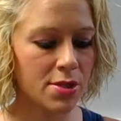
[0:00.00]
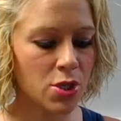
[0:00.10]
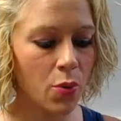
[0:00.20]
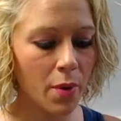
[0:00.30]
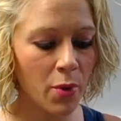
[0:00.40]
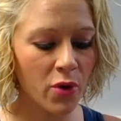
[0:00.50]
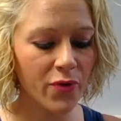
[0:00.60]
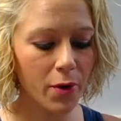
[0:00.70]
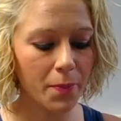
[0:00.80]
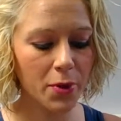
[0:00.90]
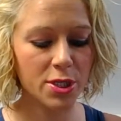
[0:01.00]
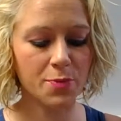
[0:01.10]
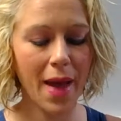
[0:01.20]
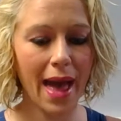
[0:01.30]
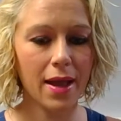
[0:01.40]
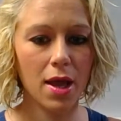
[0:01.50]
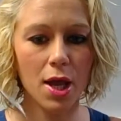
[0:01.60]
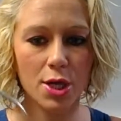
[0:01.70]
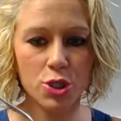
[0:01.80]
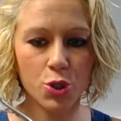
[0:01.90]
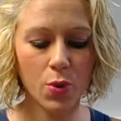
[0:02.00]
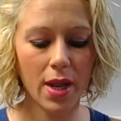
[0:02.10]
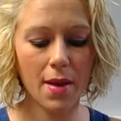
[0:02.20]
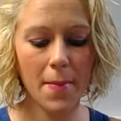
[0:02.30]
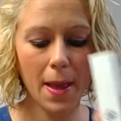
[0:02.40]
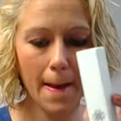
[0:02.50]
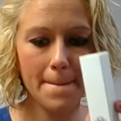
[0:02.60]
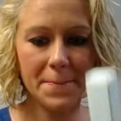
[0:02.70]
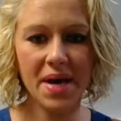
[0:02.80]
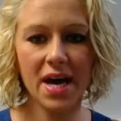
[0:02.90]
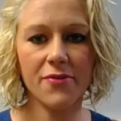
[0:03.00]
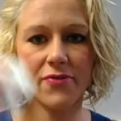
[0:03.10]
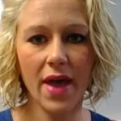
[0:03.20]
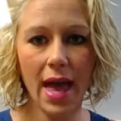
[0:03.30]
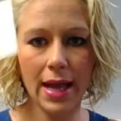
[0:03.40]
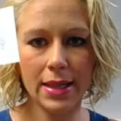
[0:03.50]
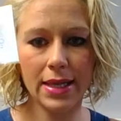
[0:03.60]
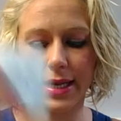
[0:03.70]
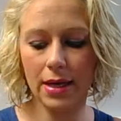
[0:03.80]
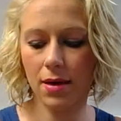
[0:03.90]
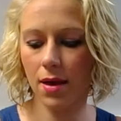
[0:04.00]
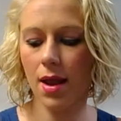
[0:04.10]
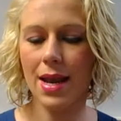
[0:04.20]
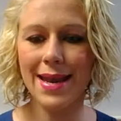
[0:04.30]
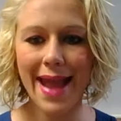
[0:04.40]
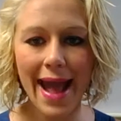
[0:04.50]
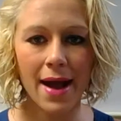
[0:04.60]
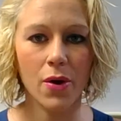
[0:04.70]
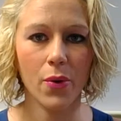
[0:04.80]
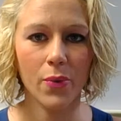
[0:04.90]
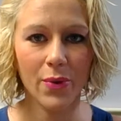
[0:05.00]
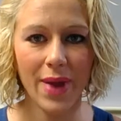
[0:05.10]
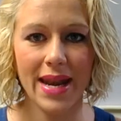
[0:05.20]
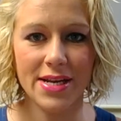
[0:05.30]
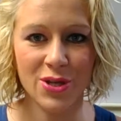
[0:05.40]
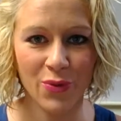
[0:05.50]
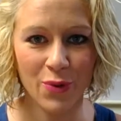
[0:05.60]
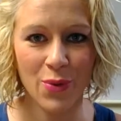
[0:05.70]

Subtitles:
So remover, push back, trim, buff, clean. Now we're ready to